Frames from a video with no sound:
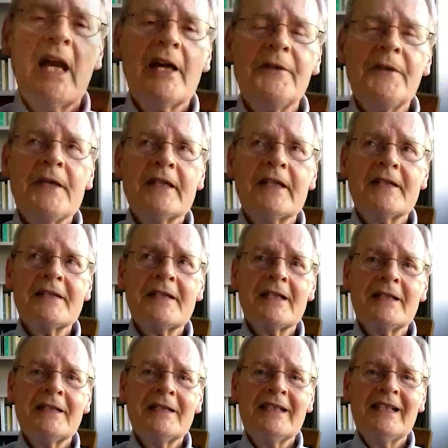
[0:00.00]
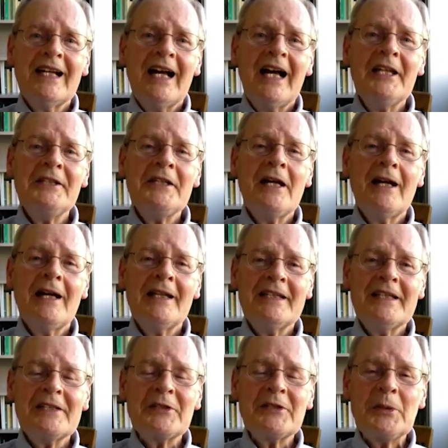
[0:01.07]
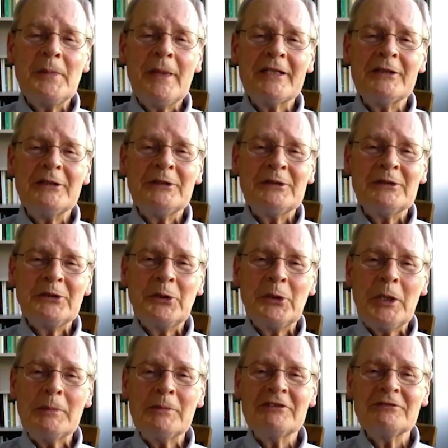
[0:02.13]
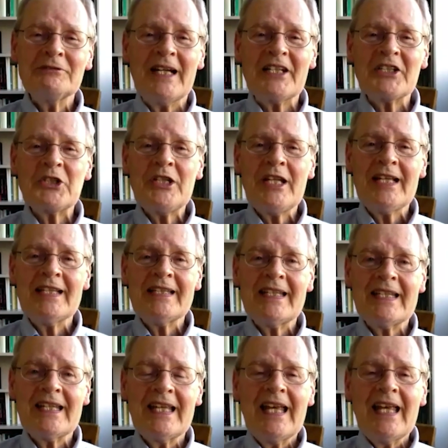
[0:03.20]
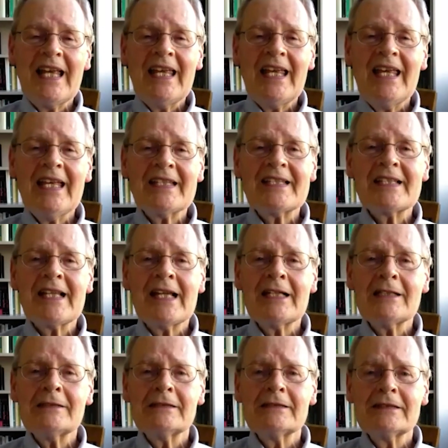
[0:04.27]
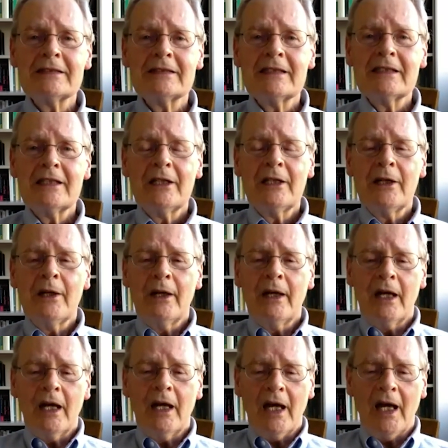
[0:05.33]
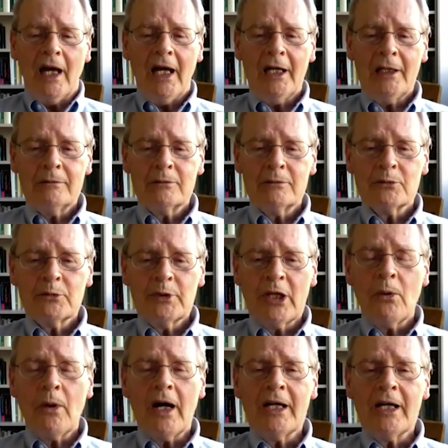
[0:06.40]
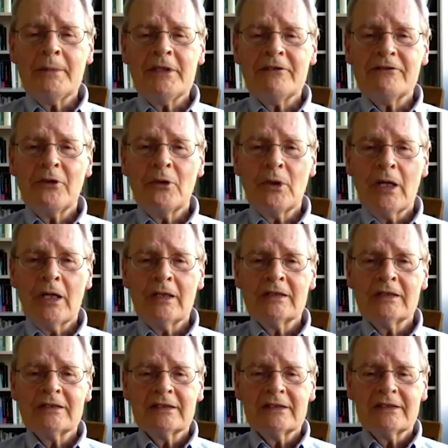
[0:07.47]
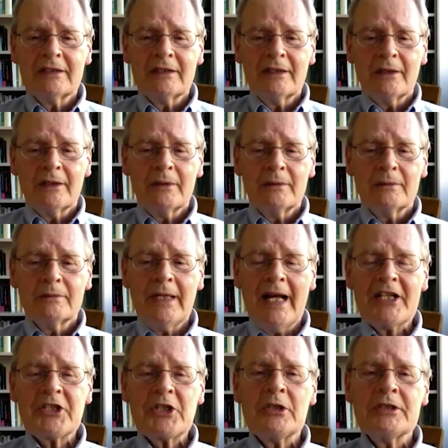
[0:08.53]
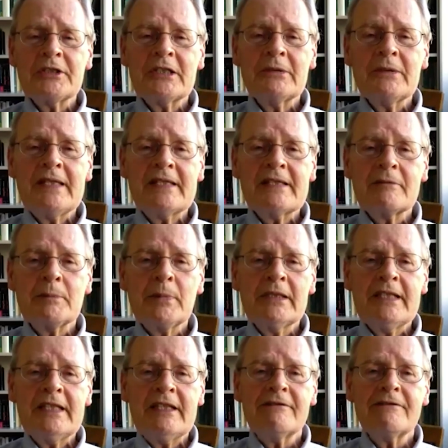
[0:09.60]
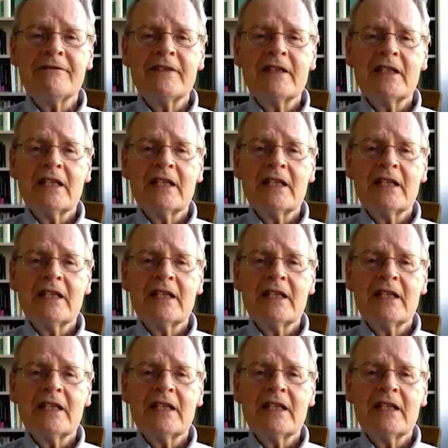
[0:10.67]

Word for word: I think it's a, a non-instrumental norm of rationality. It's a um, requirement for rational degrees of belief.